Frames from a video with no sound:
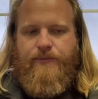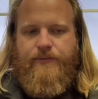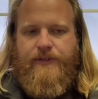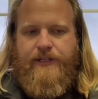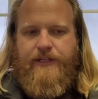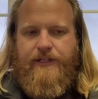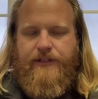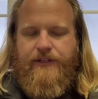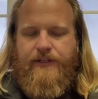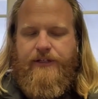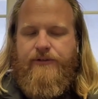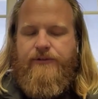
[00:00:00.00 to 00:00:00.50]

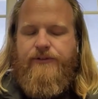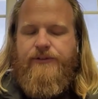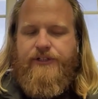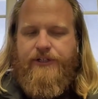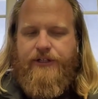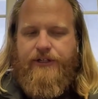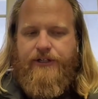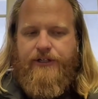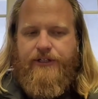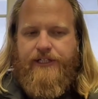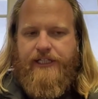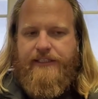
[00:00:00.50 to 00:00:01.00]

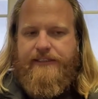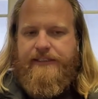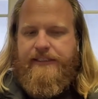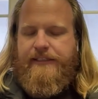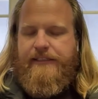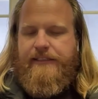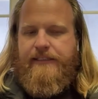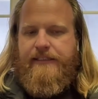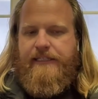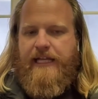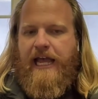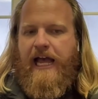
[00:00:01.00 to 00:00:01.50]
user
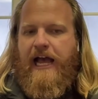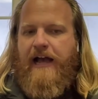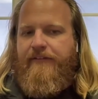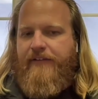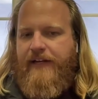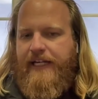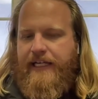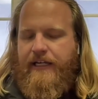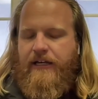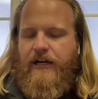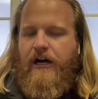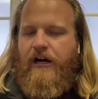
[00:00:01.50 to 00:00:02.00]
doesn't have
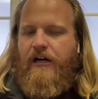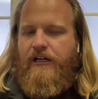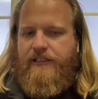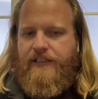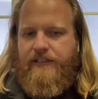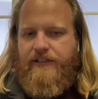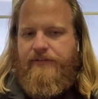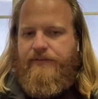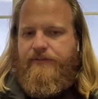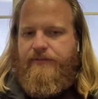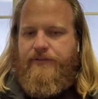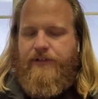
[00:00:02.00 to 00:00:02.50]
any
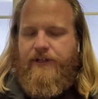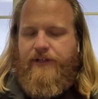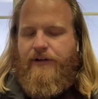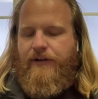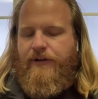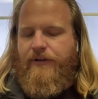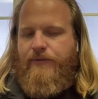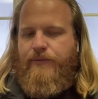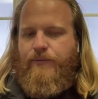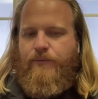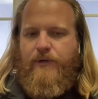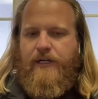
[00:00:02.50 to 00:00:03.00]
cognitive
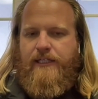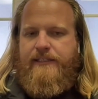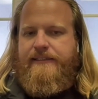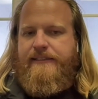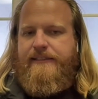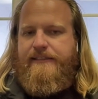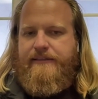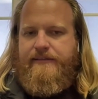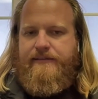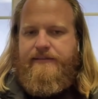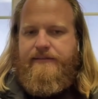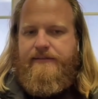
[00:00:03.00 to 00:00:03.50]
load
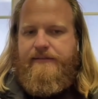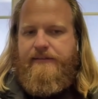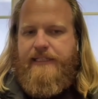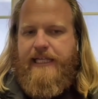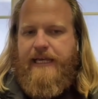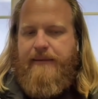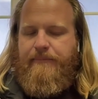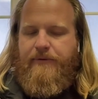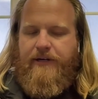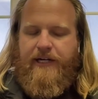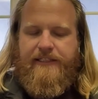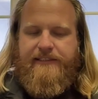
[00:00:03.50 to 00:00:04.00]
once
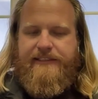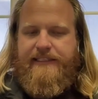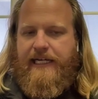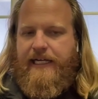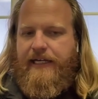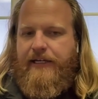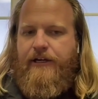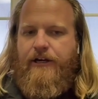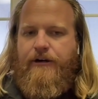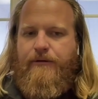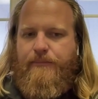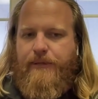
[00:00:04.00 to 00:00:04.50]
they press
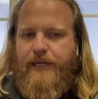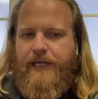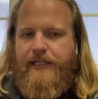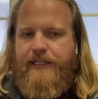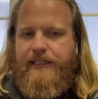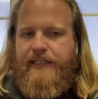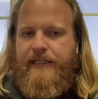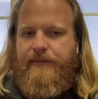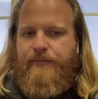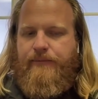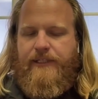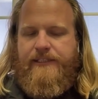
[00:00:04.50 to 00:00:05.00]
that go
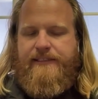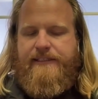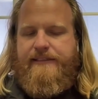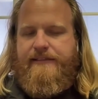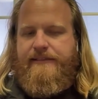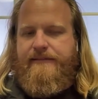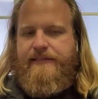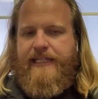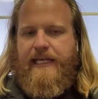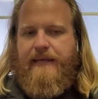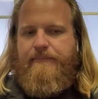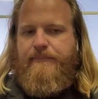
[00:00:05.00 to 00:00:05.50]
button and
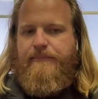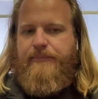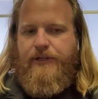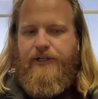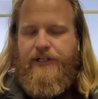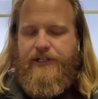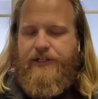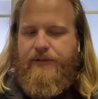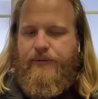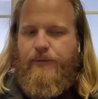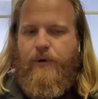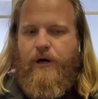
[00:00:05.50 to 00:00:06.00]
once they put it
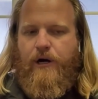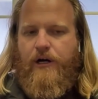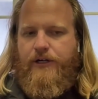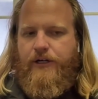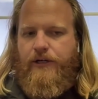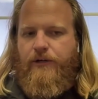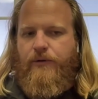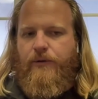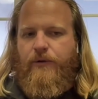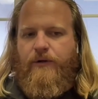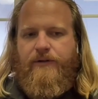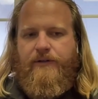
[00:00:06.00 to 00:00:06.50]
in the
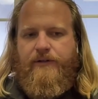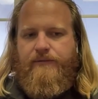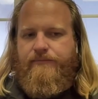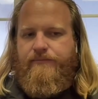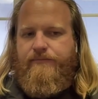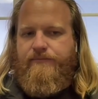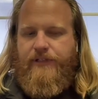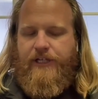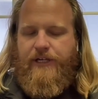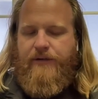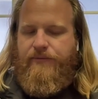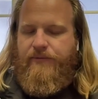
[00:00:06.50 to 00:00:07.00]
water or it
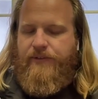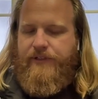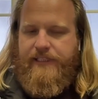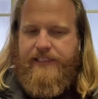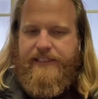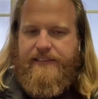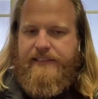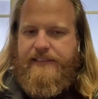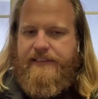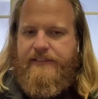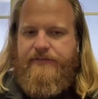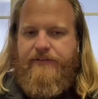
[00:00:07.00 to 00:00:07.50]

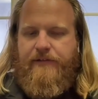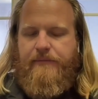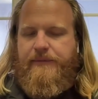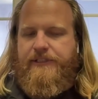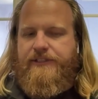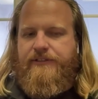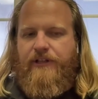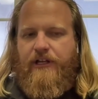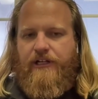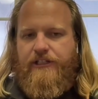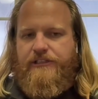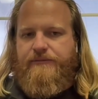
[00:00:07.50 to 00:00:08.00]
releases from
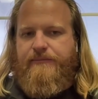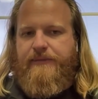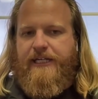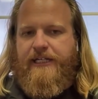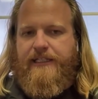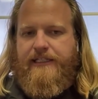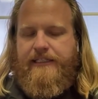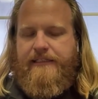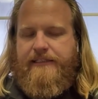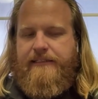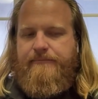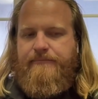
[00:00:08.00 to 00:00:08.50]
its launch
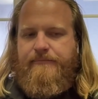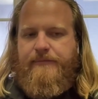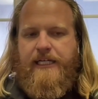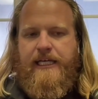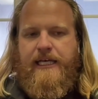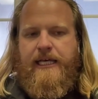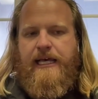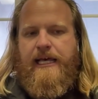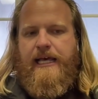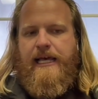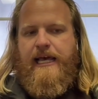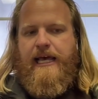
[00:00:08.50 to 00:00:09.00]
mechanism.
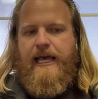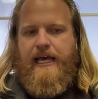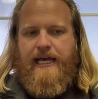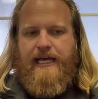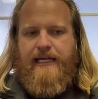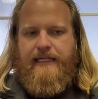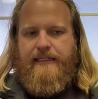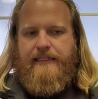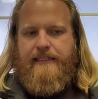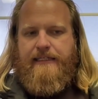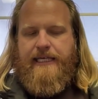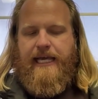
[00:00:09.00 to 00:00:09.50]

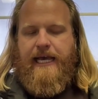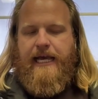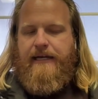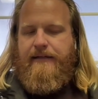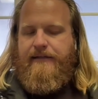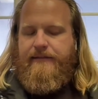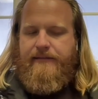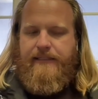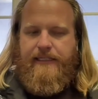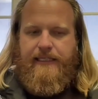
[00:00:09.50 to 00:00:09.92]
And yeah,